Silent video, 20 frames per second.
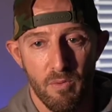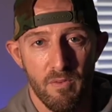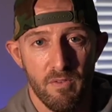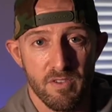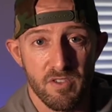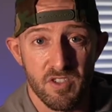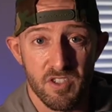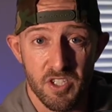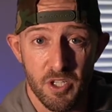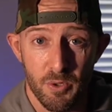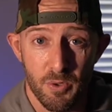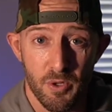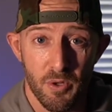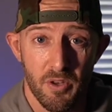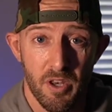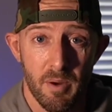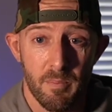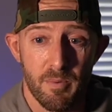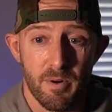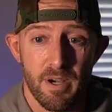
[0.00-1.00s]
serial
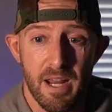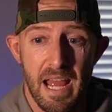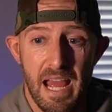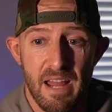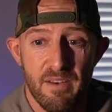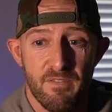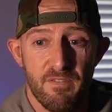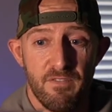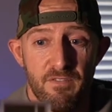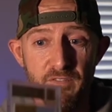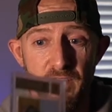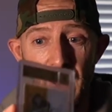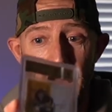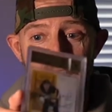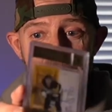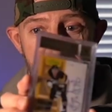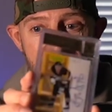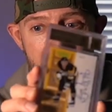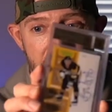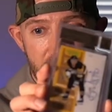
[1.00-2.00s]
numbered at
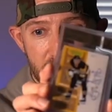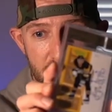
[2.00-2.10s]
5.